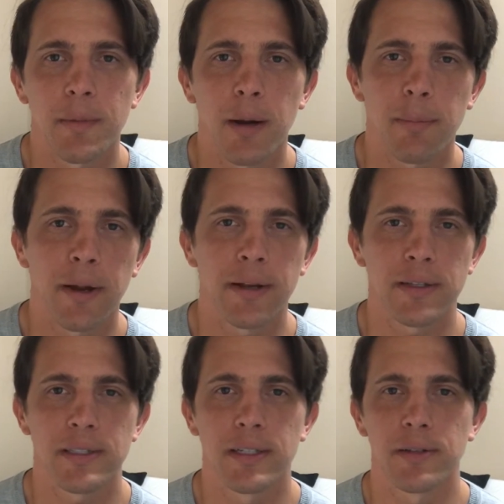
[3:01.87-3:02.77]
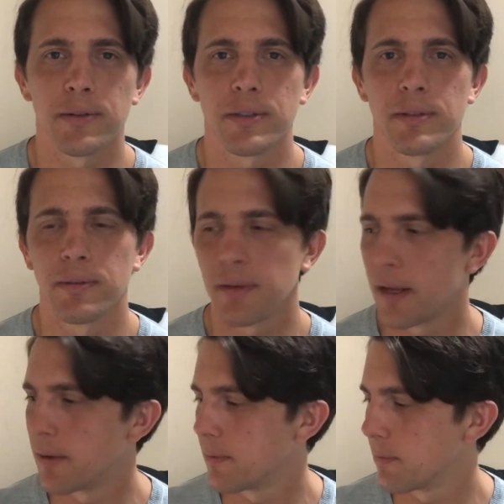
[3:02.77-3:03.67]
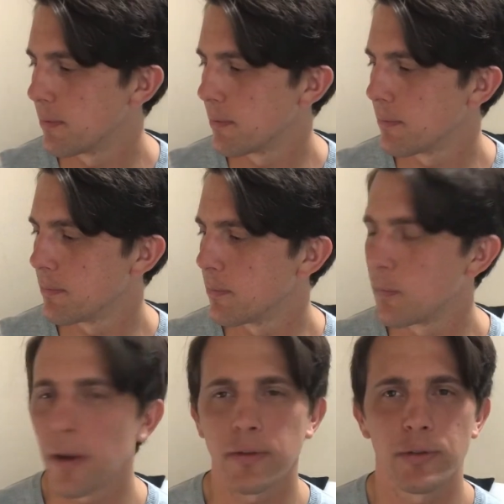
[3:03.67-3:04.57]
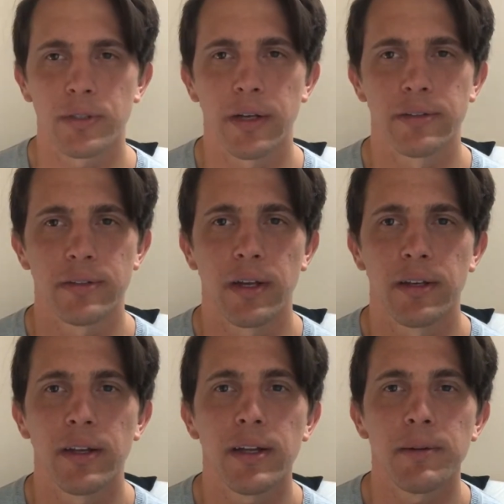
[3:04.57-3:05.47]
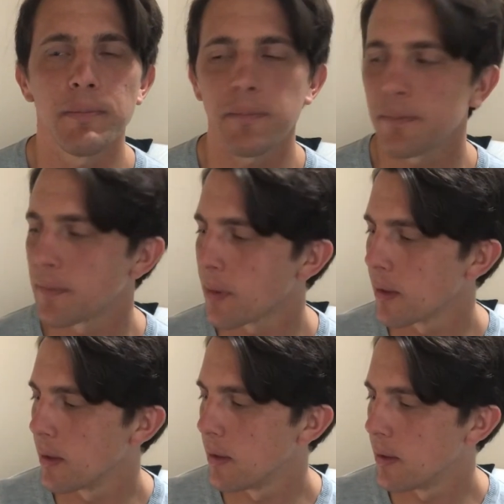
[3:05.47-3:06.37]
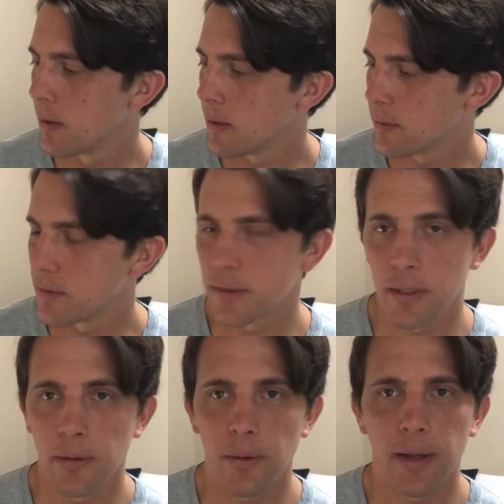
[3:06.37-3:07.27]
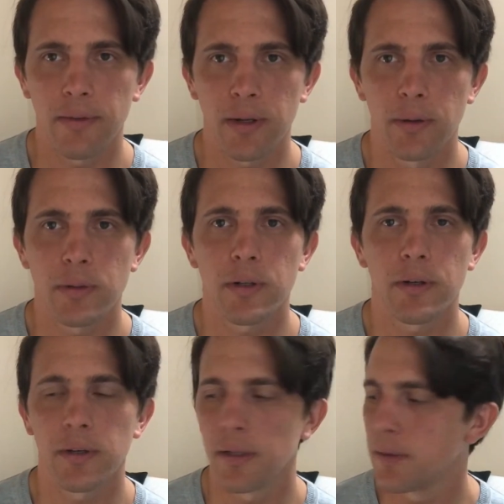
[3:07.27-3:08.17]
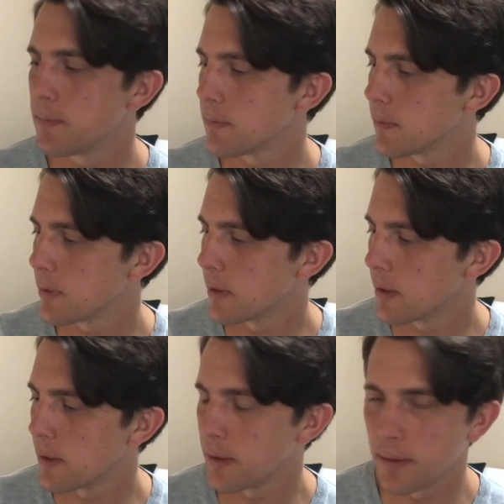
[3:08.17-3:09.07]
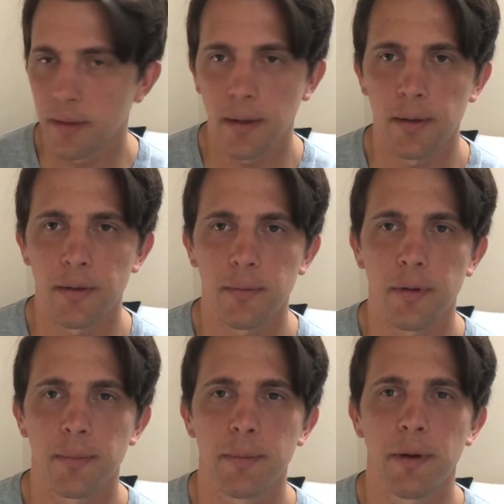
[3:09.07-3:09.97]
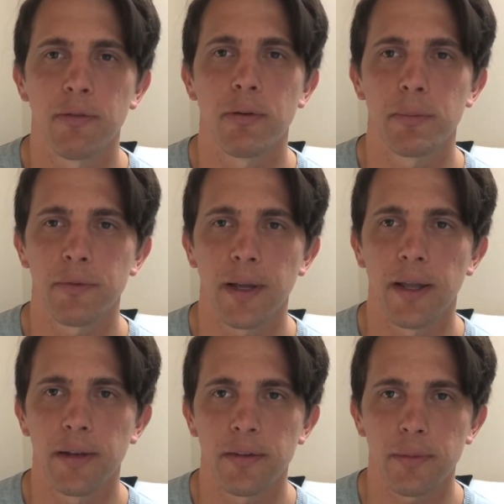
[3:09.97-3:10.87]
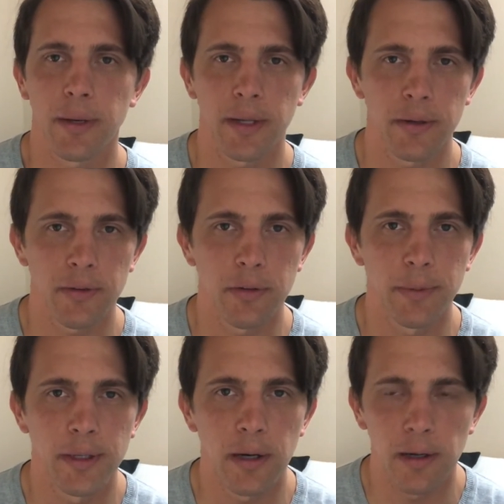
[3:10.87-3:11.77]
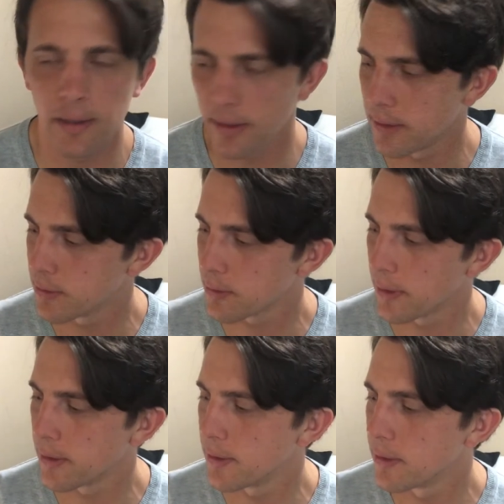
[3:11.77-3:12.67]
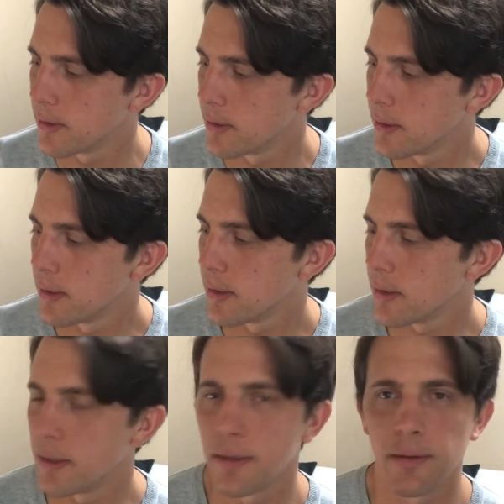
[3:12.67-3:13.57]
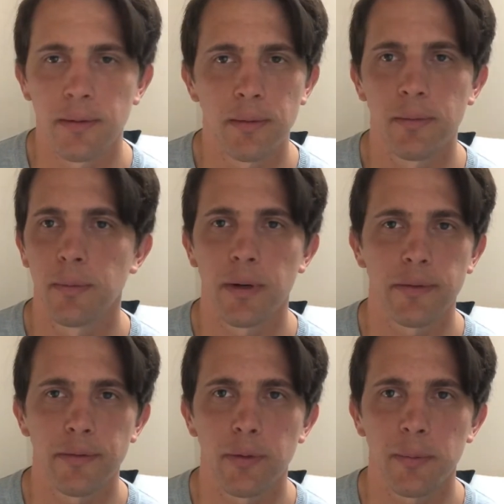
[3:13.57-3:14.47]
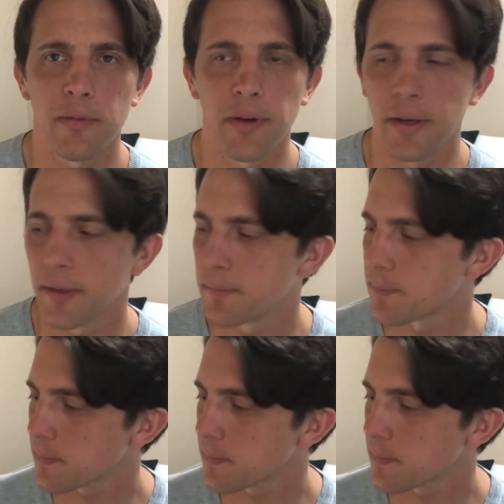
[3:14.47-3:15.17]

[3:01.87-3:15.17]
operatic singers and exercises online, since I don't have a coach currently. It's going to be my form of guidance right now. It's going to be online training in whatever form I find it.